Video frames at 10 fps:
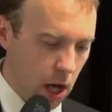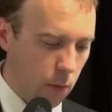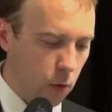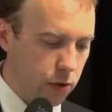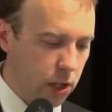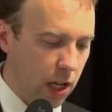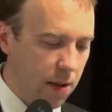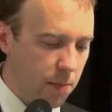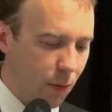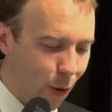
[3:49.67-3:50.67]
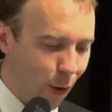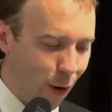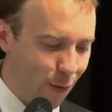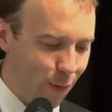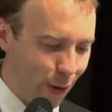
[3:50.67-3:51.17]
and want to keep more
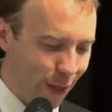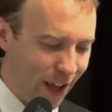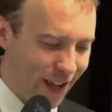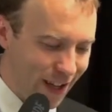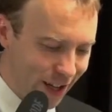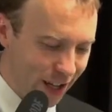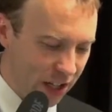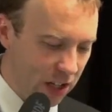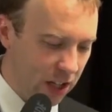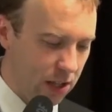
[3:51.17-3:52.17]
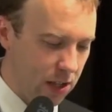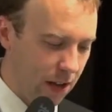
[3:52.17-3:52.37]
of what they earn because